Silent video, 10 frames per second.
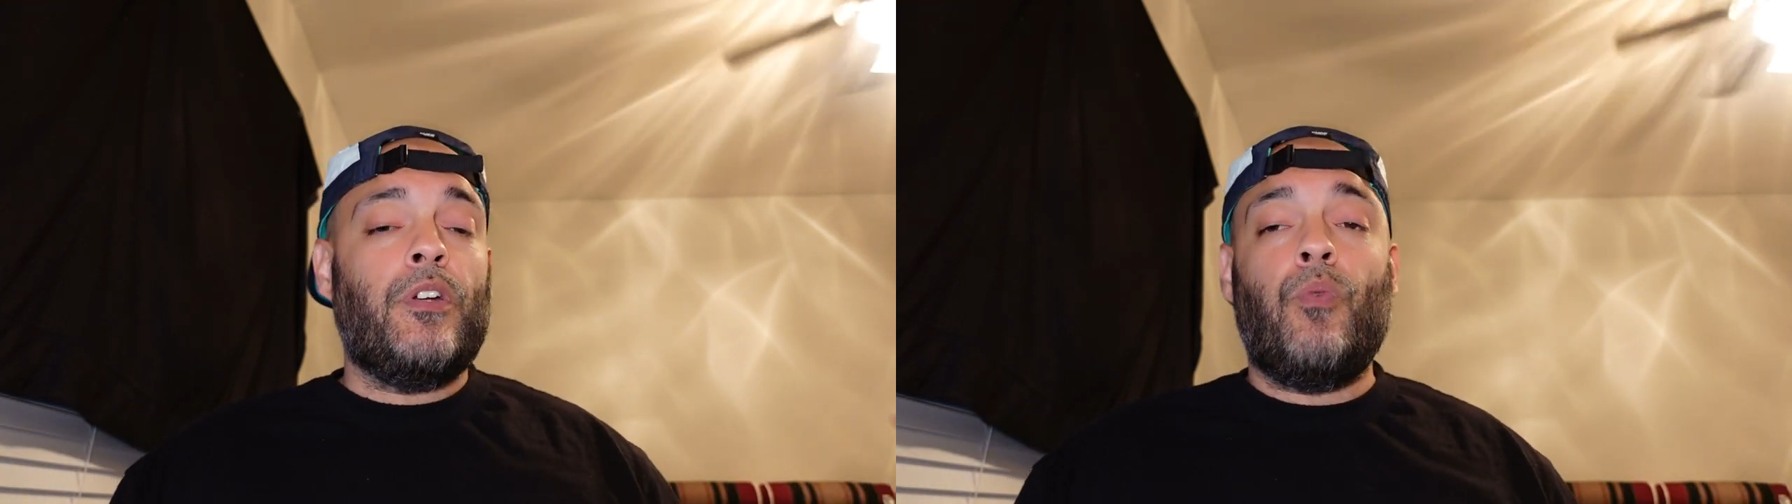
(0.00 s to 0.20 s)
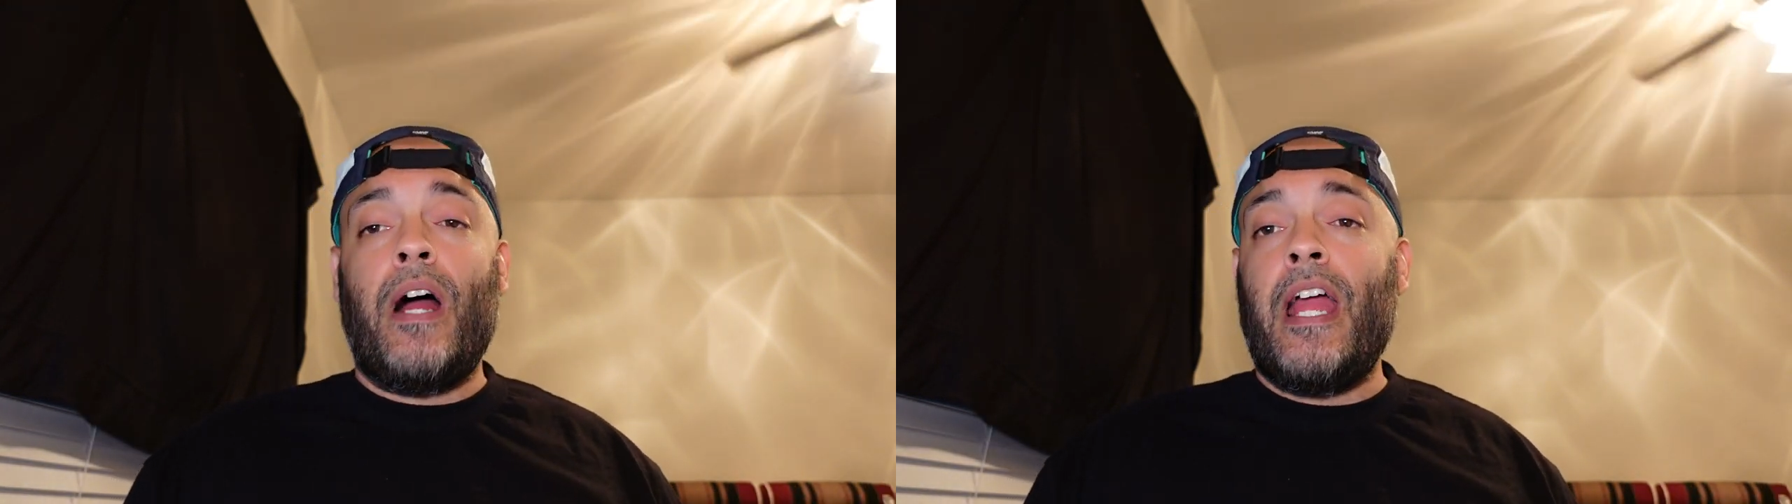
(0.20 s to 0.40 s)

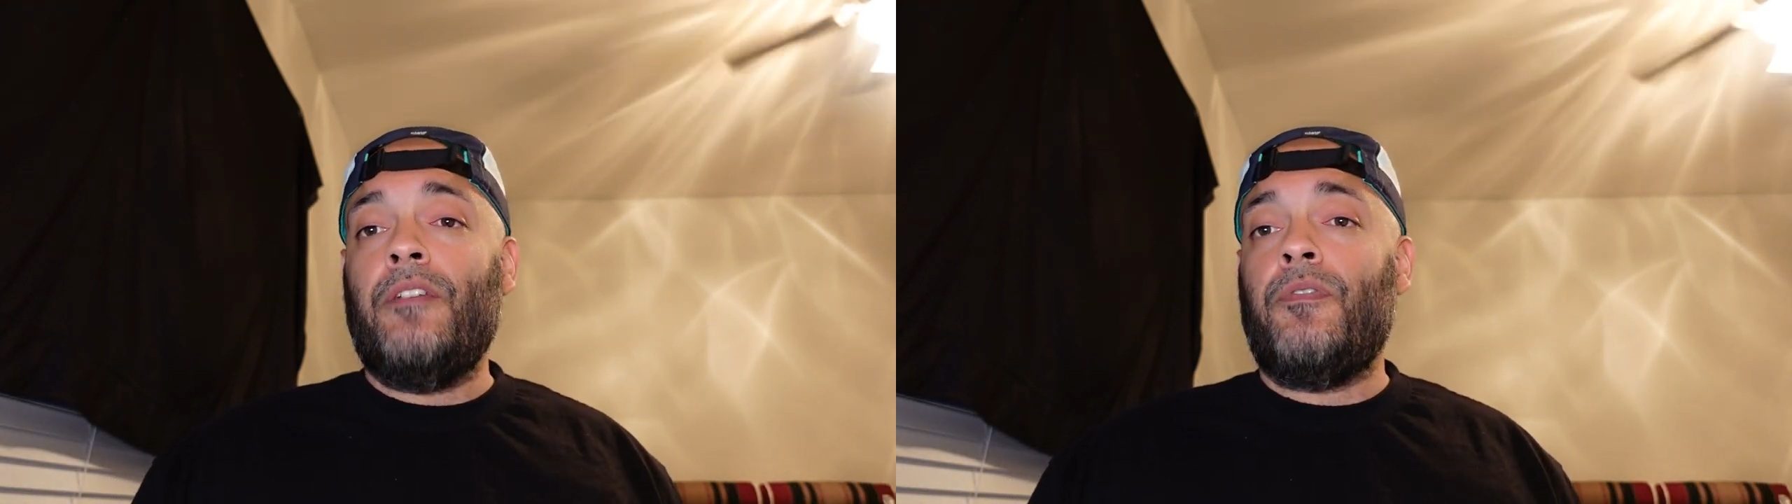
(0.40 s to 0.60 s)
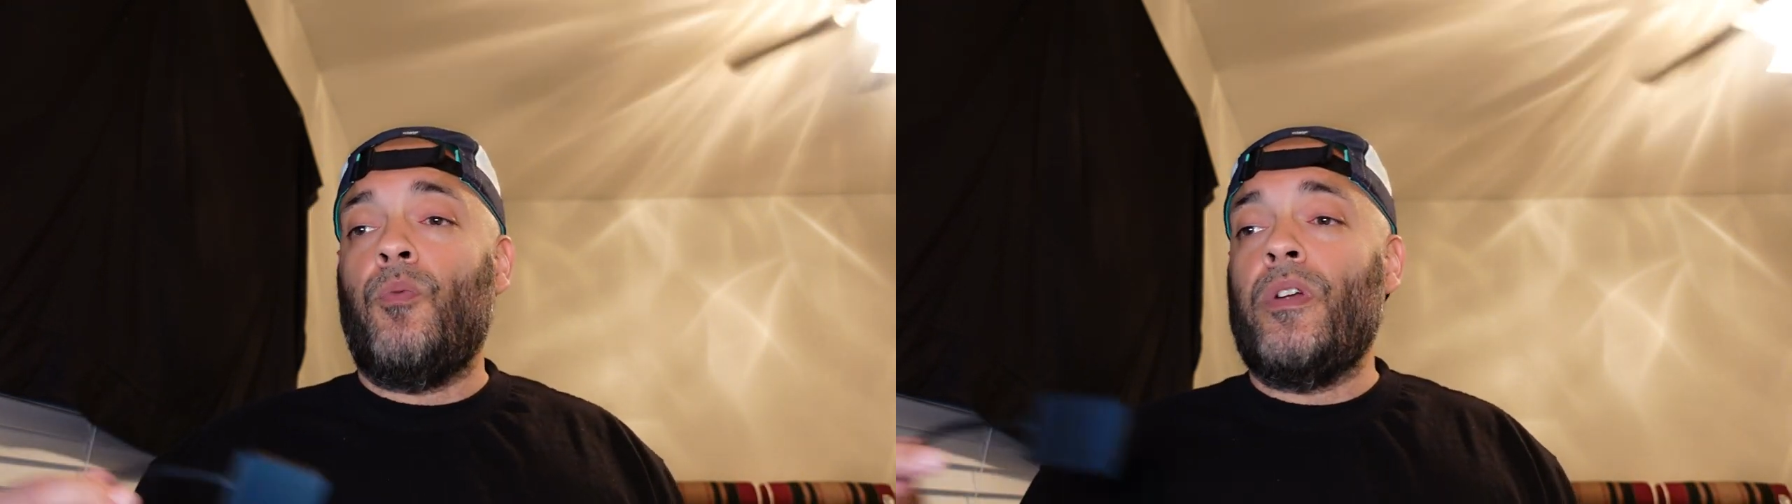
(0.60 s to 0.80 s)
your
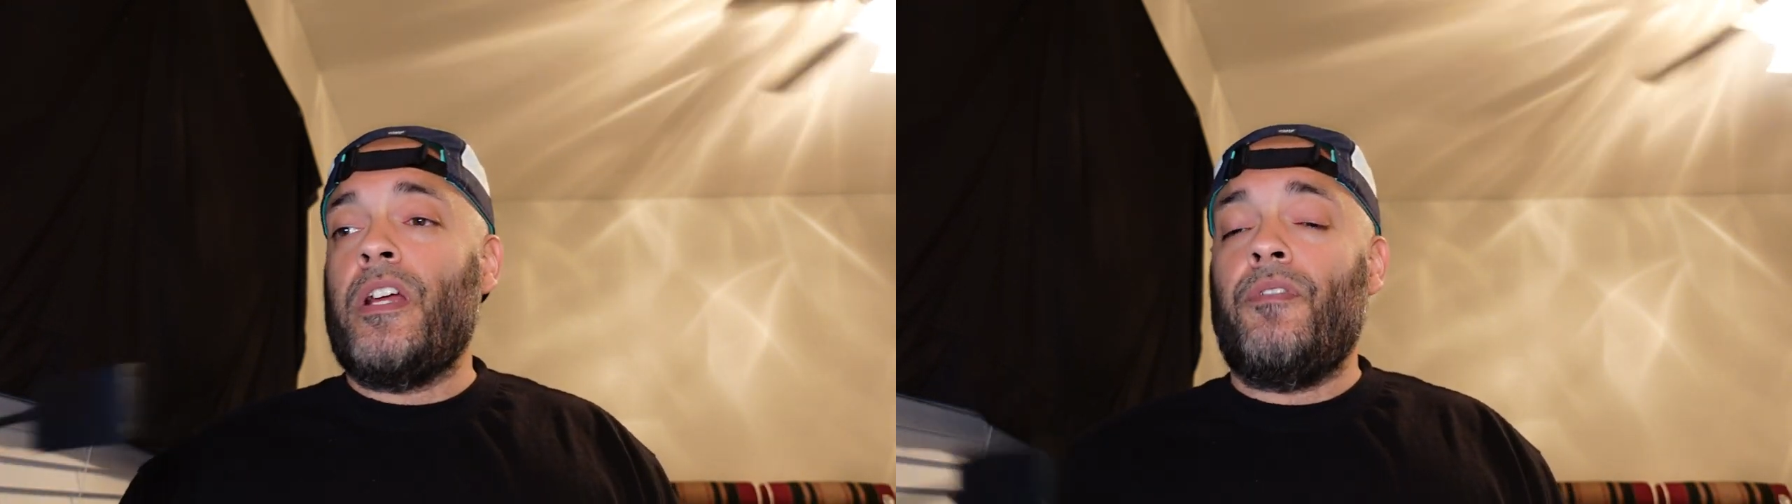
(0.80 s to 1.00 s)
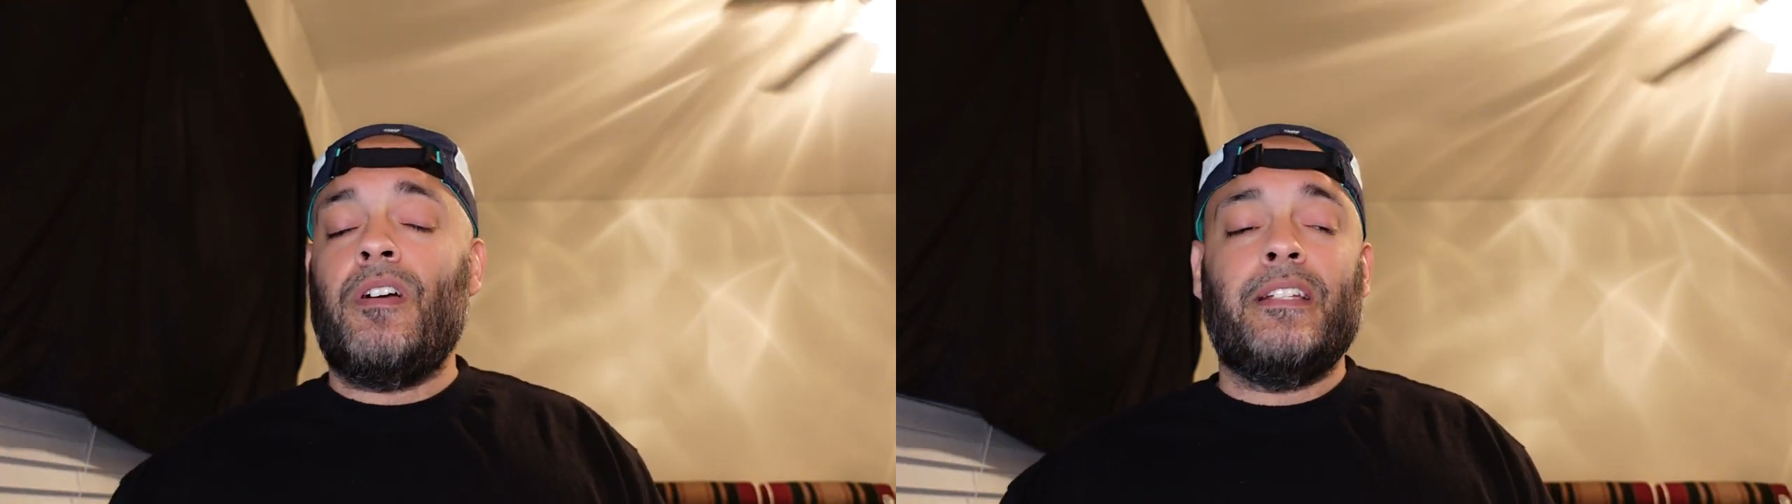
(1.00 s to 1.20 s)
wife or
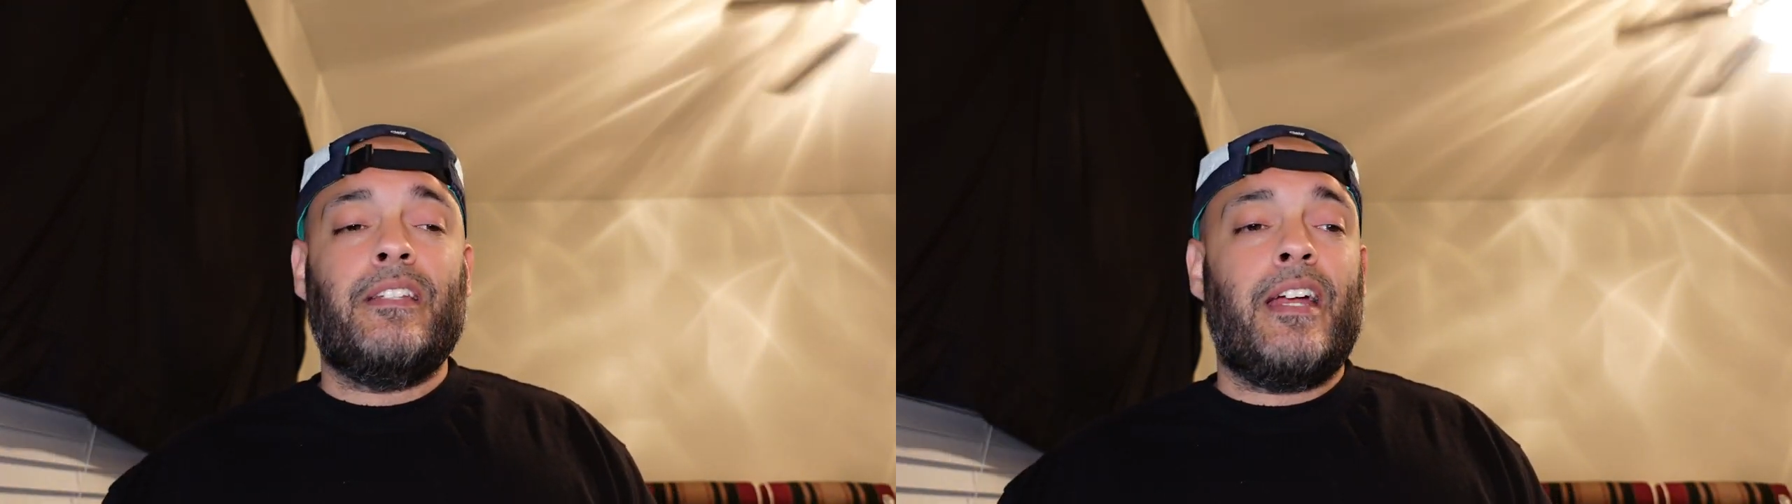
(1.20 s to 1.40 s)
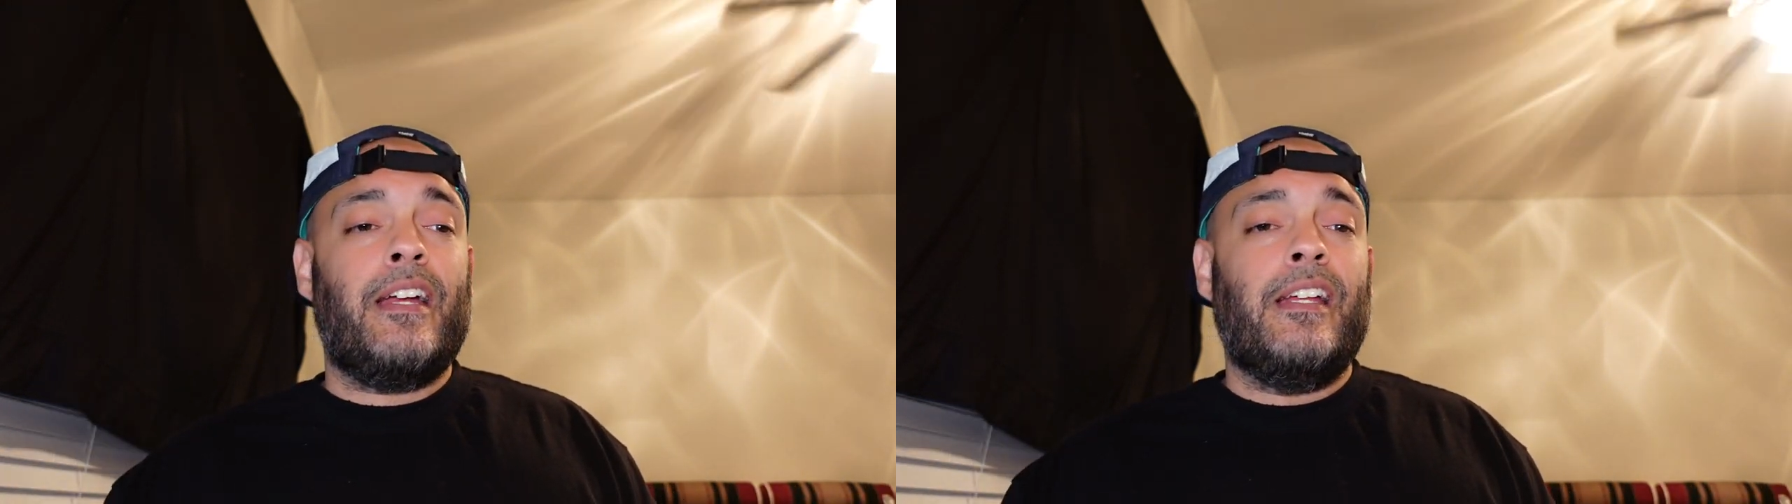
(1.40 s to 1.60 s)
whatever like
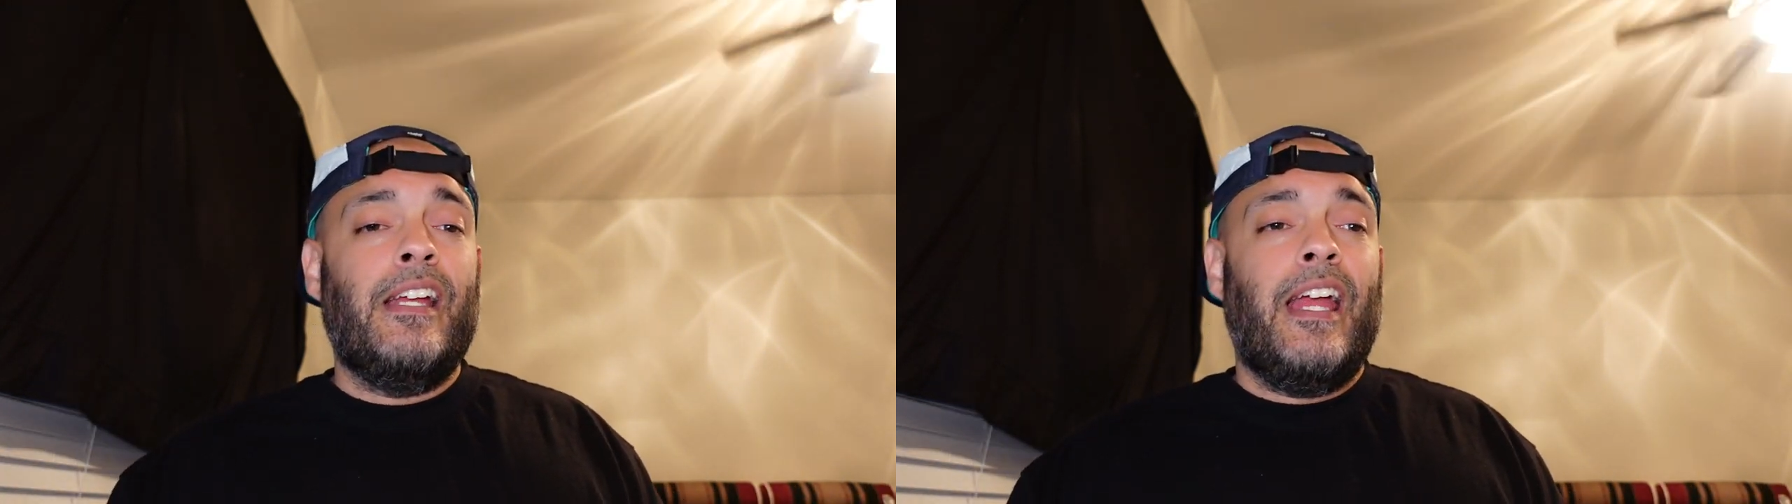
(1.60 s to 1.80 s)
that,